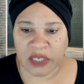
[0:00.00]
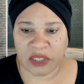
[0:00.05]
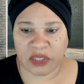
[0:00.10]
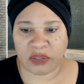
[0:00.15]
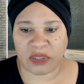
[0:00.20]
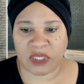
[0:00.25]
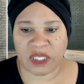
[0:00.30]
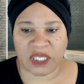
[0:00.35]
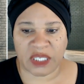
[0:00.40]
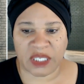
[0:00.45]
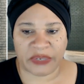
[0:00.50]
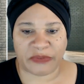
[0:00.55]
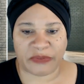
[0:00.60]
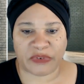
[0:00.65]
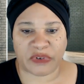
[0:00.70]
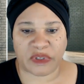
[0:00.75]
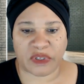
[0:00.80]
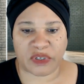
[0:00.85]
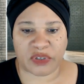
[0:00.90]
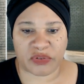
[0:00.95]
to
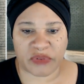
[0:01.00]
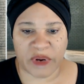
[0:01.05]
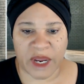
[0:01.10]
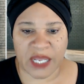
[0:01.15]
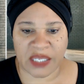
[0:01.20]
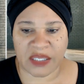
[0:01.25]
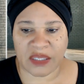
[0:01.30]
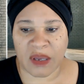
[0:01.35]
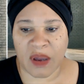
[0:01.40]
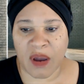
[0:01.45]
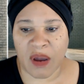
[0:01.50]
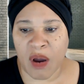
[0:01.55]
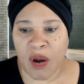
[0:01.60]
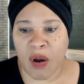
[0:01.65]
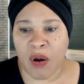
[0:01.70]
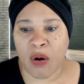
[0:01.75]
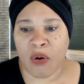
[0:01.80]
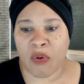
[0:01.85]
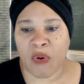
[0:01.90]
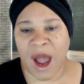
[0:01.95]
deliver the dress.
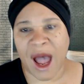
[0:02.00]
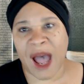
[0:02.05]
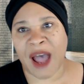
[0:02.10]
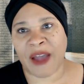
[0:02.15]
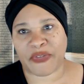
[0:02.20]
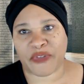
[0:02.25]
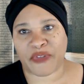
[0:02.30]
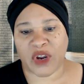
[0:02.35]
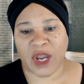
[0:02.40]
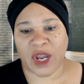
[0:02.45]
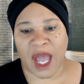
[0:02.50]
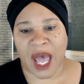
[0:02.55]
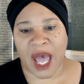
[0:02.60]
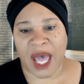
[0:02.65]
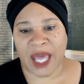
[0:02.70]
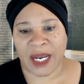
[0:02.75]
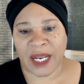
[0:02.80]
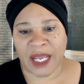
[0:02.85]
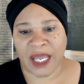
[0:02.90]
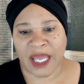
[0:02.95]
Oh, I
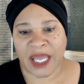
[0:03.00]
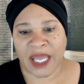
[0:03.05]
forgot.